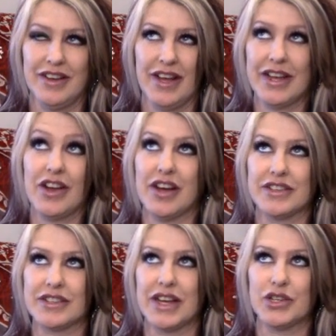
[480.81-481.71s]
I
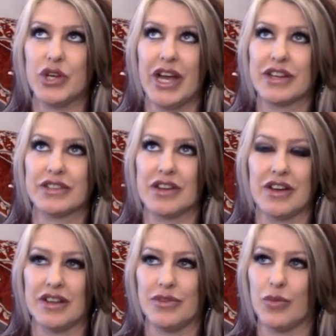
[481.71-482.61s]
got sidetracked
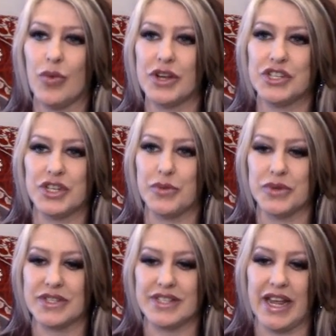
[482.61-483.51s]
on what she
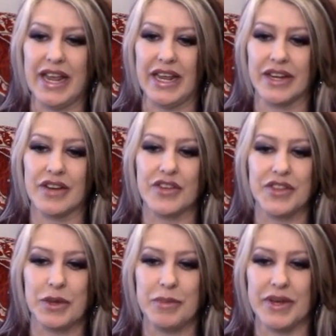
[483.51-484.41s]
was saying and
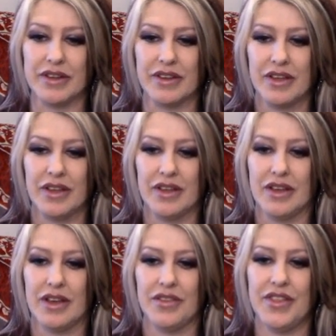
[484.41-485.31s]
everything, but
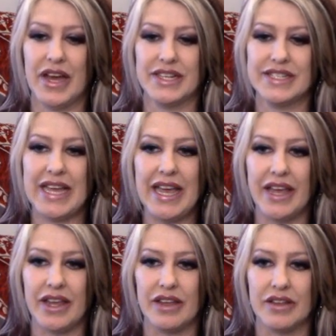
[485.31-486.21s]
that
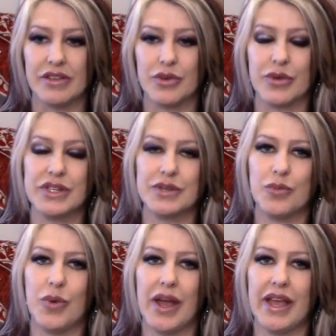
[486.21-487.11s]
day, the
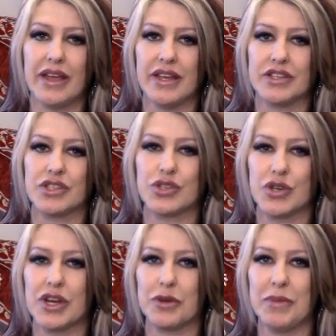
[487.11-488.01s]
reason why it
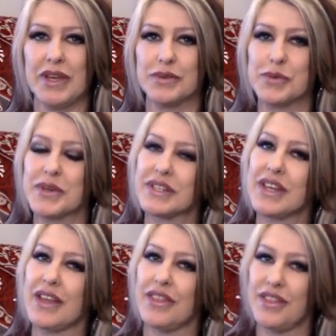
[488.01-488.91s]
struck me is because
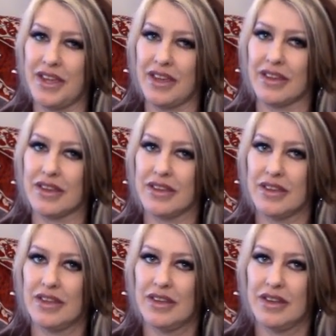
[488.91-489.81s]
I think
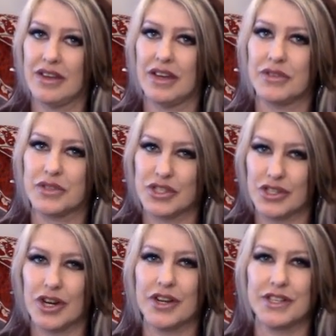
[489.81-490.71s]
I
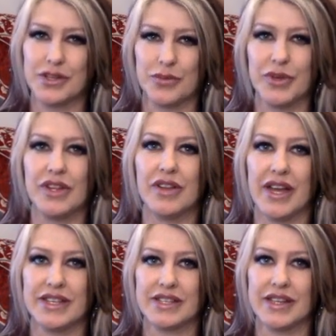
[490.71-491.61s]
started to
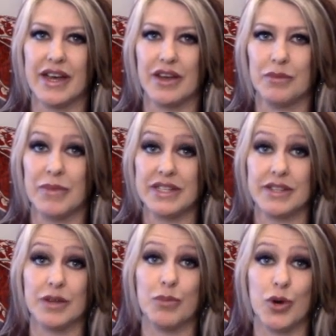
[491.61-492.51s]
realize that my
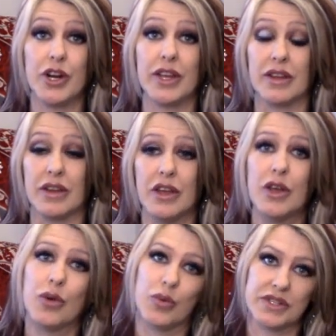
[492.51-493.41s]
son Morgan
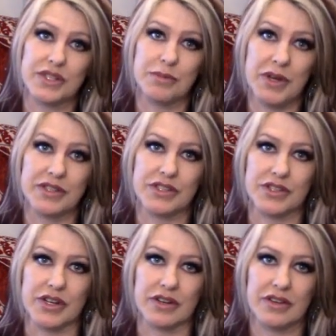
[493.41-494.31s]
was the
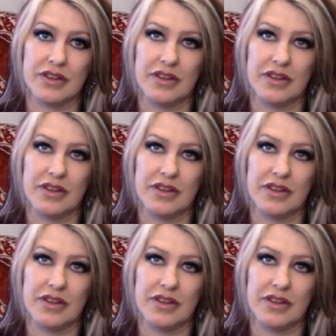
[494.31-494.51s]
monster.